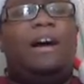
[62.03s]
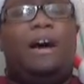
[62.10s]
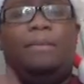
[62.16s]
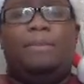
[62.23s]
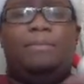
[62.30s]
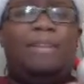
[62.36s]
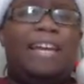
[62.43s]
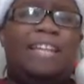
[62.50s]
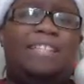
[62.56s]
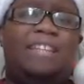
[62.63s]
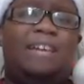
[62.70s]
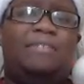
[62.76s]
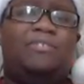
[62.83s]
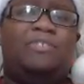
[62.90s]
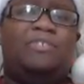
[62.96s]
um, the planet
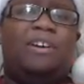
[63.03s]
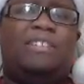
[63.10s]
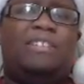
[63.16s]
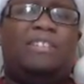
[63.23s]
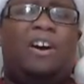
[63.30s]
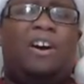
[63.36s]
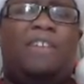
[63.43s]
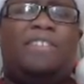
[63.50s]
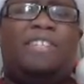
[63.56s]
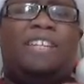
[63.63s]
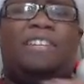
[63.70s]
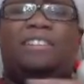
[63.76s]
Cybertron is obviously